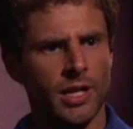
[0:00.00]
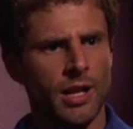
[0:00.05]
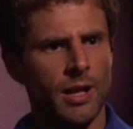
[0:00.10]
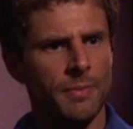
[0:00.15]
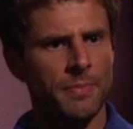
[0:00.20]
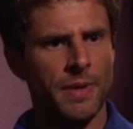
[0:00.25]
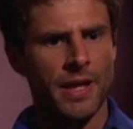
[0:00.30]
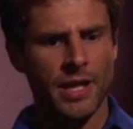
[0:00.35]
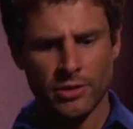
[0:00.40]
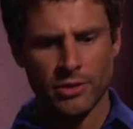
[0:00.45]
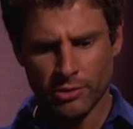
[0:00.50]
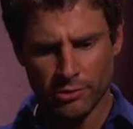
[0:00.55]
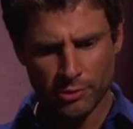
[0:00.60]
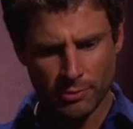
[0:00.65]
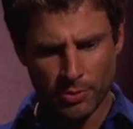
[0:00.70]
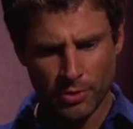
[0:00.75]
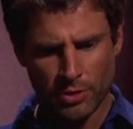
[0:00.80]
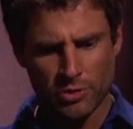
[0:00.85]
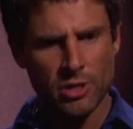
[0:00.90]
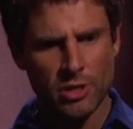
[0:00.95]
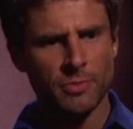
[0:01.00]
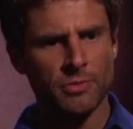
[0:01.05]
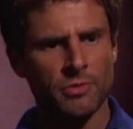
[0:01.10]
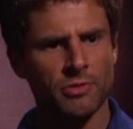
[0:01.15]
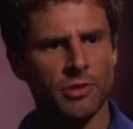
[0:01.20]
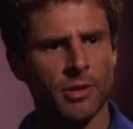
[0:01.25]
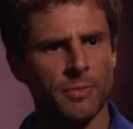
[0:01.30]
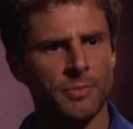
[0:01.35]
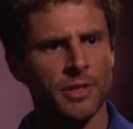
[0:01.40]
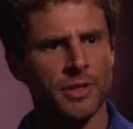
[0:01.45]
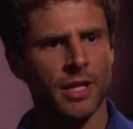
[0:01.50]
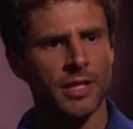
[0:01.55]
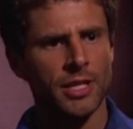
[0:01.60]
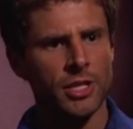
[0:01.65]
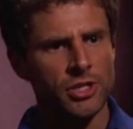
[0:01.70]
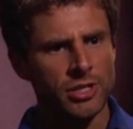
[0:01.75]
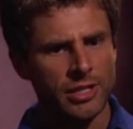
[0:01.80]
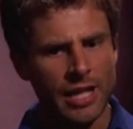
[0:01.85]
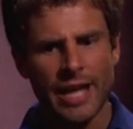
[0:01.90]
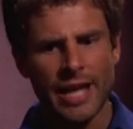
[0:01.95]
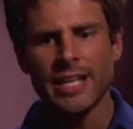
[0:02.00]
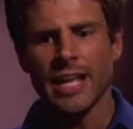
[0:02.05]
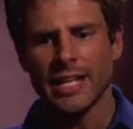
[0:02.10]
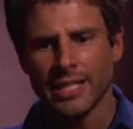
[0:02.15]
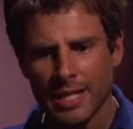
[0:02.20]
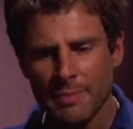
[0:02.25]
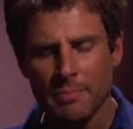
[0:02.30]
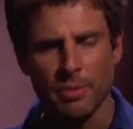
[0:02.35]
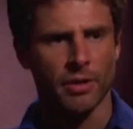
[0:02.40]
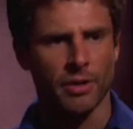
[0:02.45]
Well, get up, man. Do some push-ups or something. I need you light and